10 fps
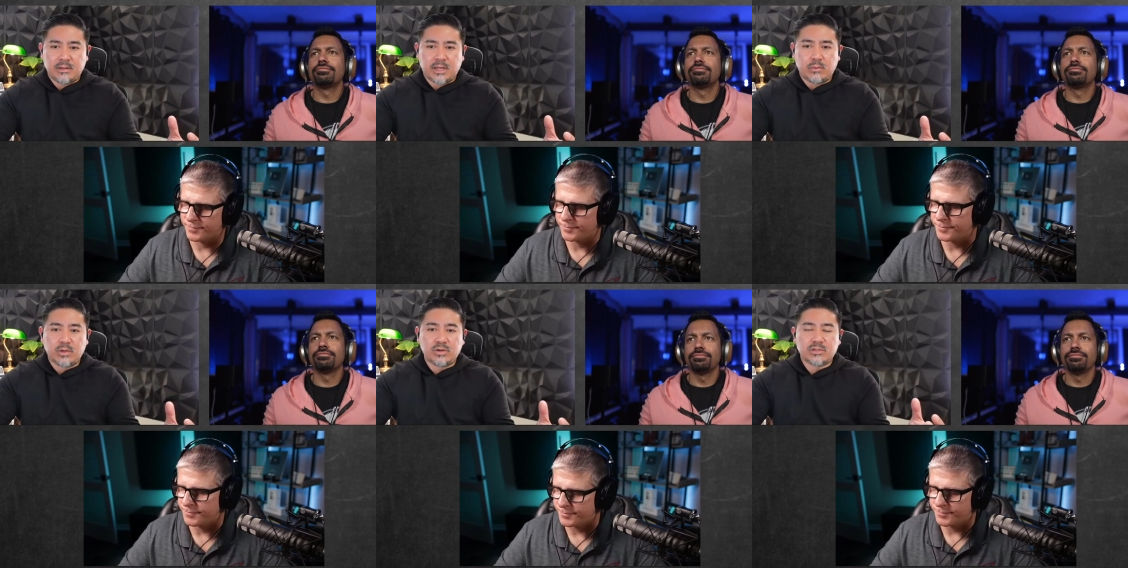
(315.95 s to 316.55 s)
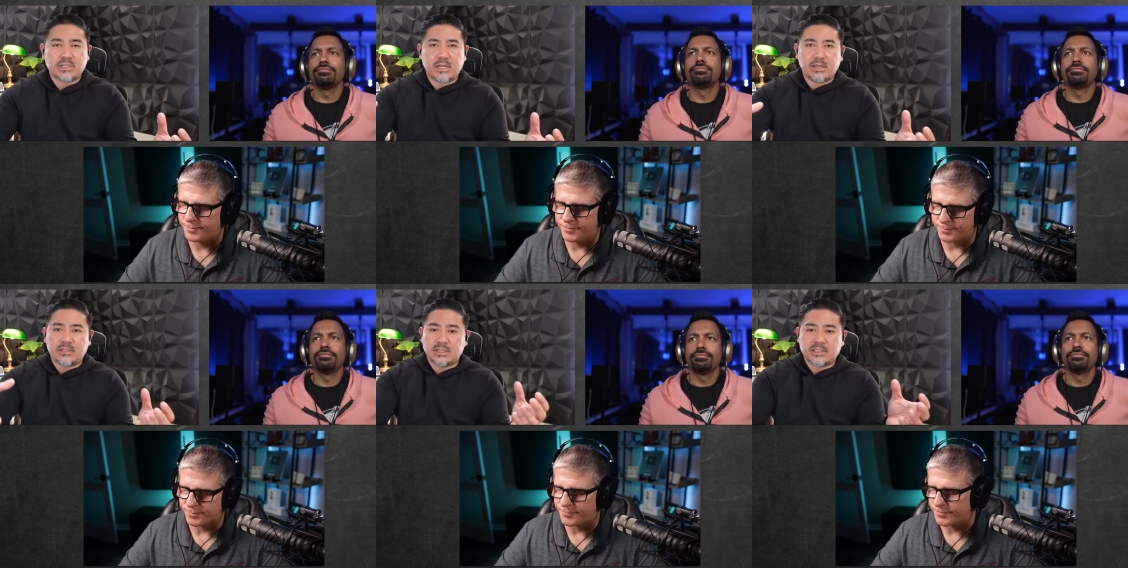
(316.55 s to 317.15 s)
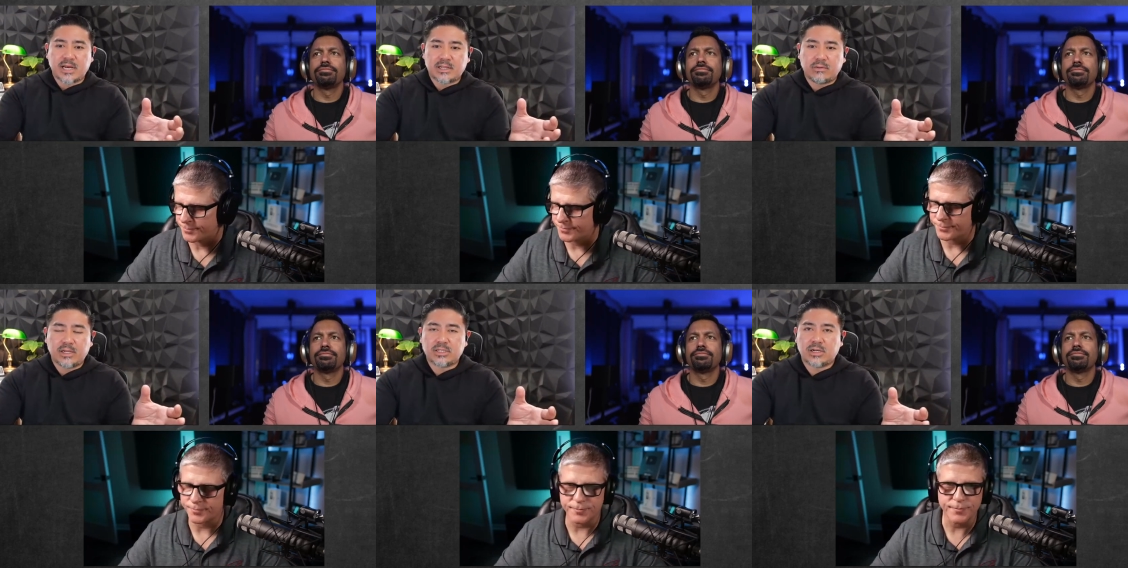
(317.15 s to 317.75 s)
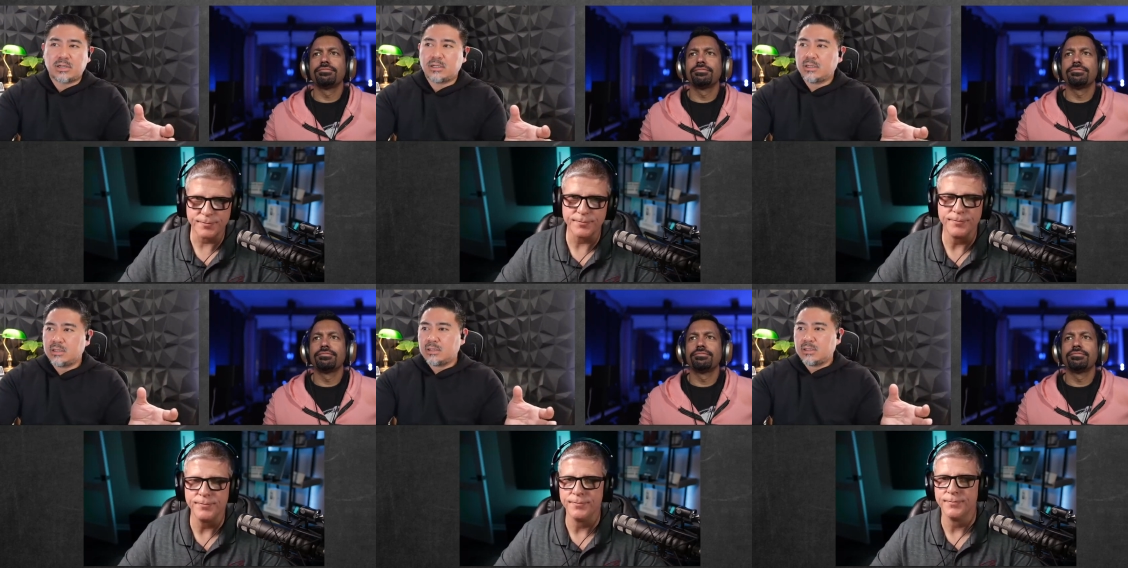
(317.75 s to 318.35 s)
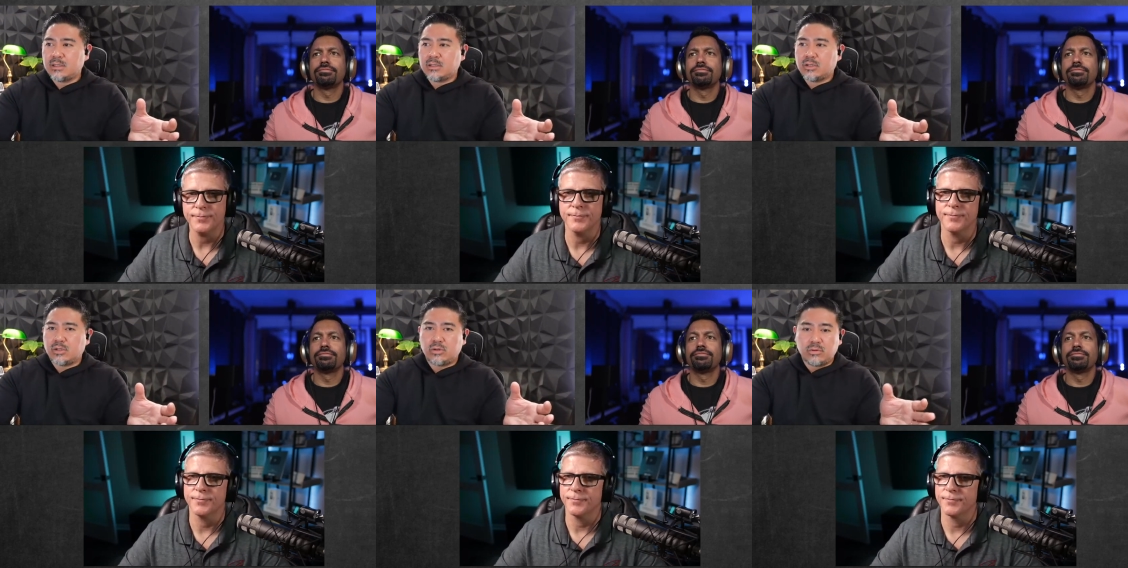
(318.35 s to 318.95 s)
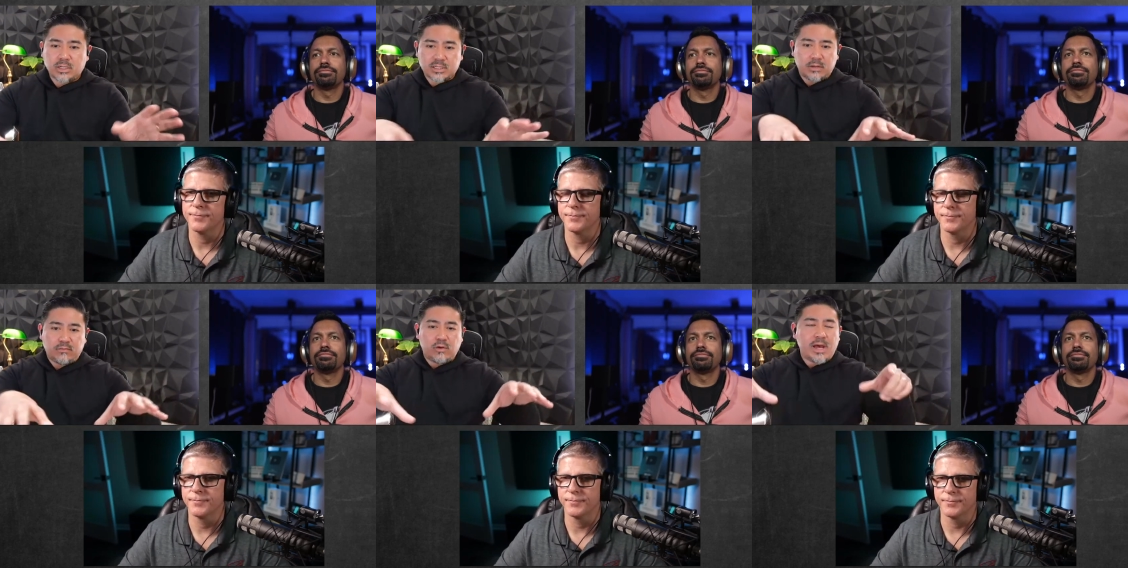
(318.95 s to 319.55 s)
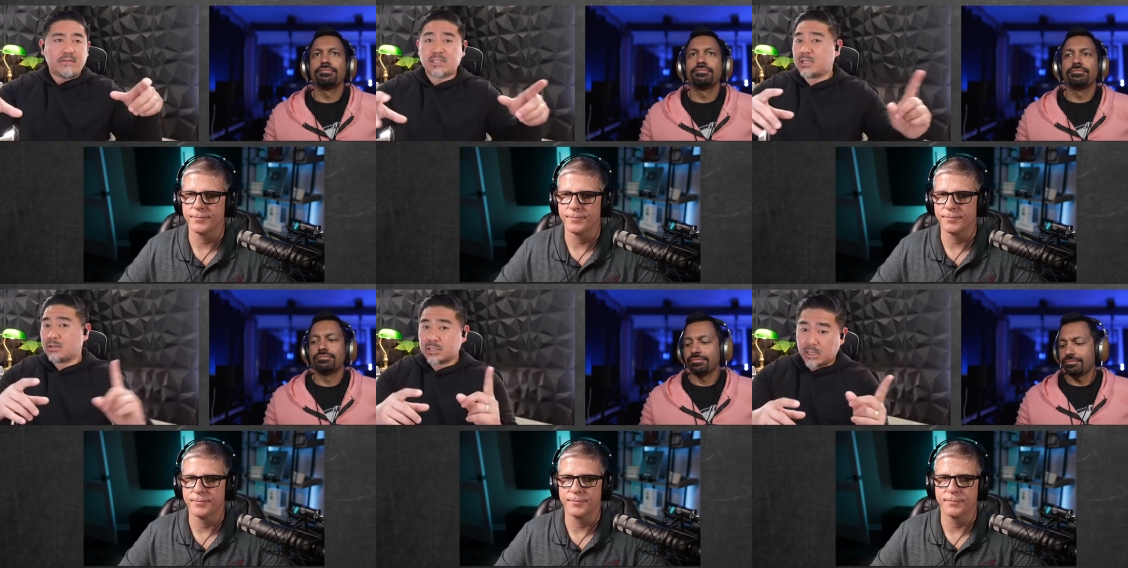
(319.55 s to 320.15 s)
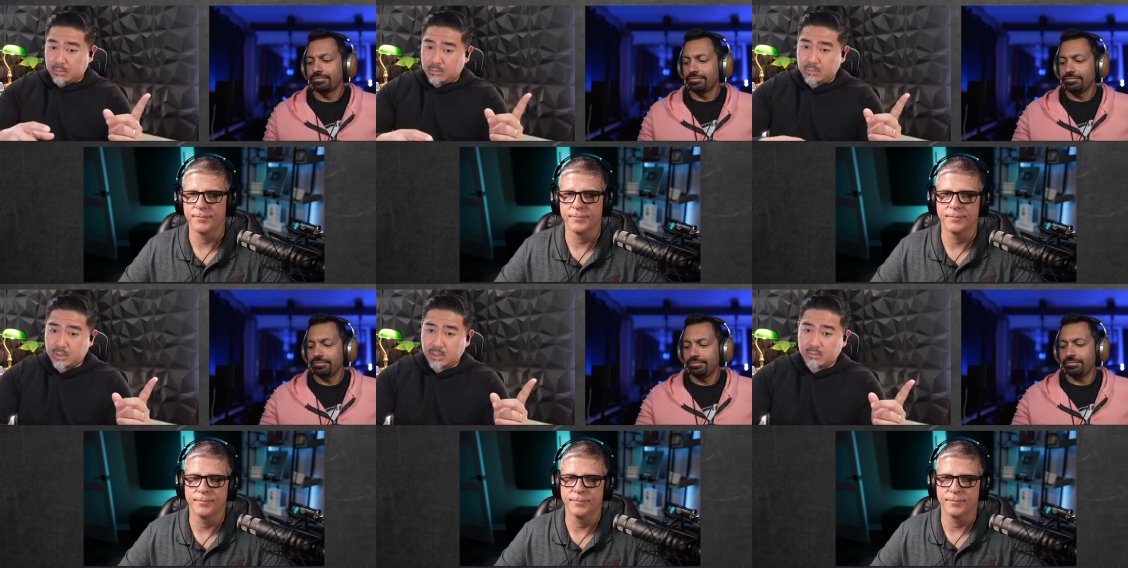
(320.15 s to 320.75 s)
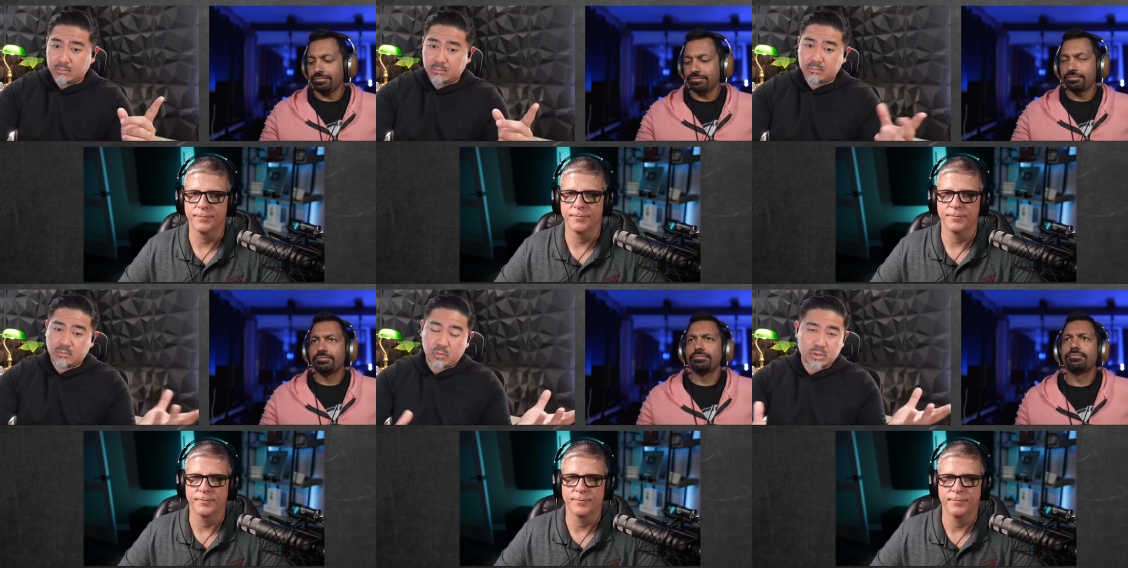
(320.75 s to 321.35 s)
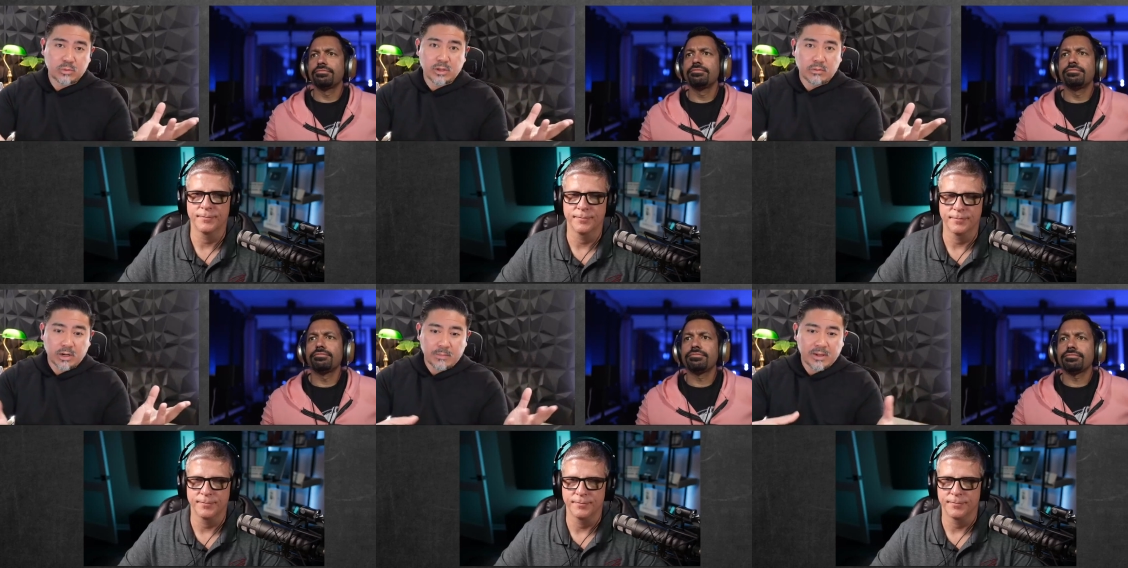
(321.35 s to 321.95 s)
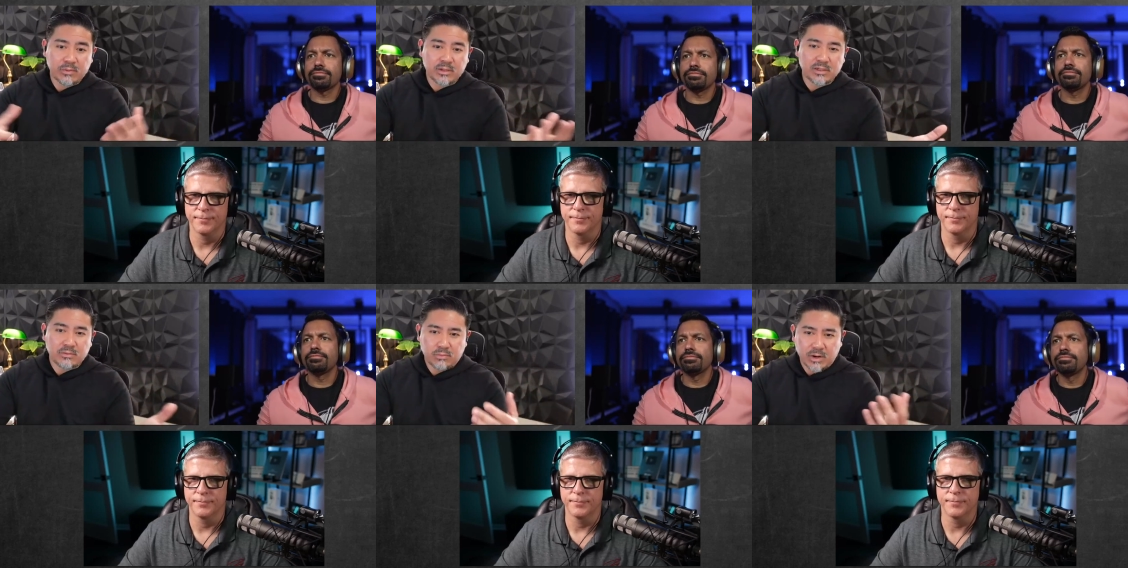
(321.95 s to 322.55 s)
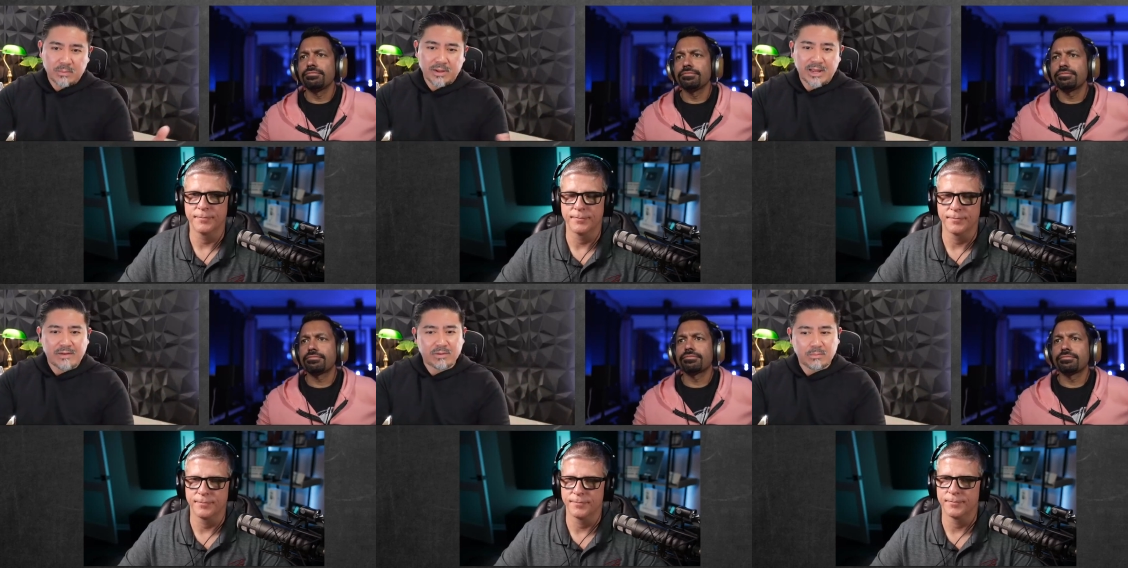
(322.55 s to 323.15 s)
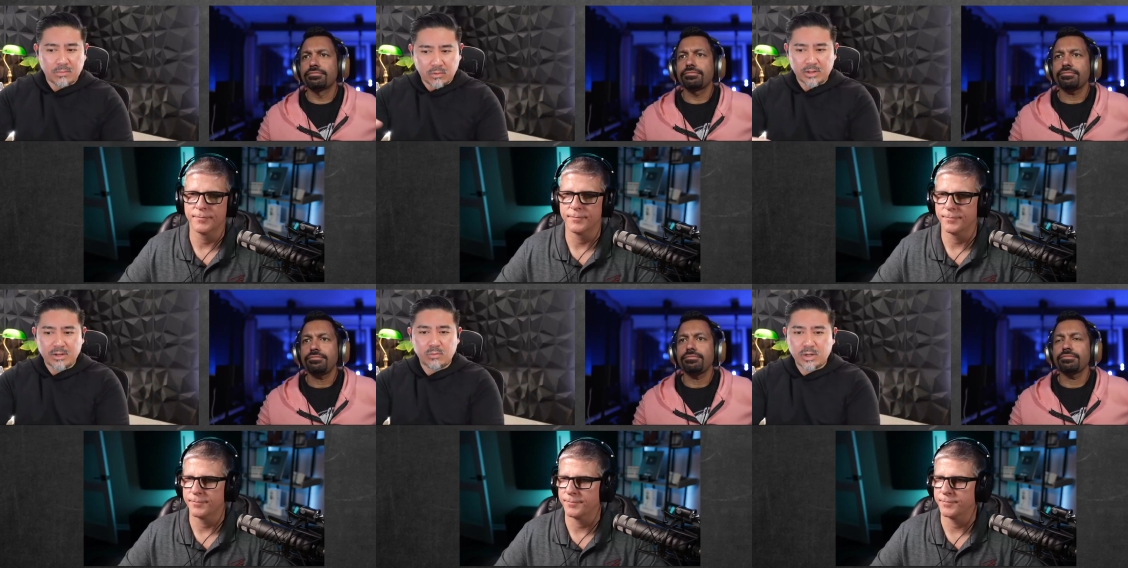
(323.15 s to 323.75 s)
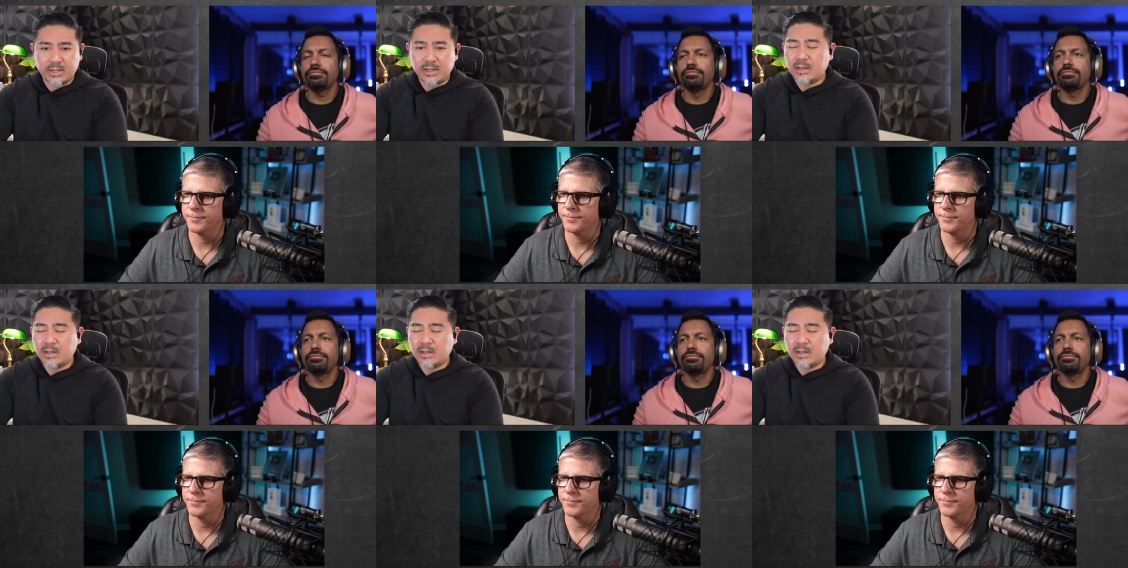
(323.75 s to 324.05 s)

Speaker 1: And what you're saying is exactly right, Chana. Let's say if you have a single sub, right, which we don't recommend. We recommend having more than one.